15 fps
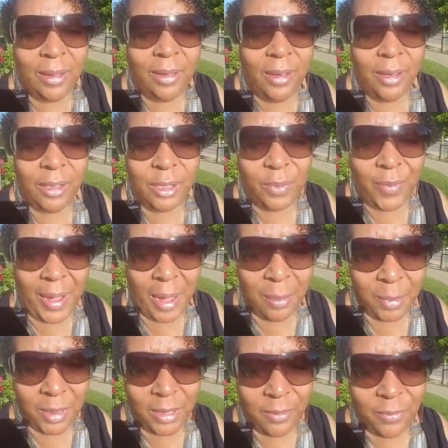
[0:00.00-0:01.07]
There's
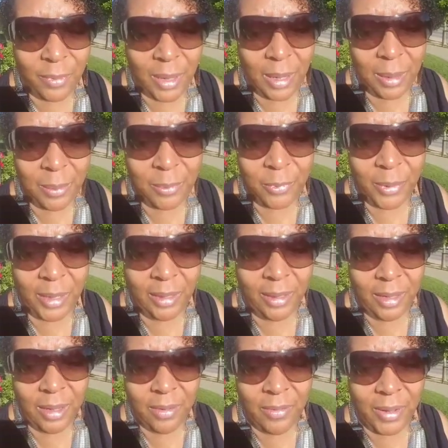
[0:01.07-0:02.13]
family
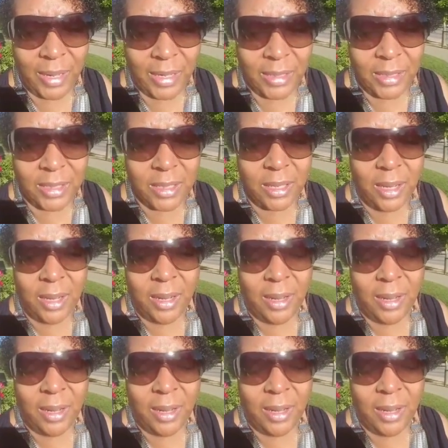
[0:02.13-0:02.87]
friendly events.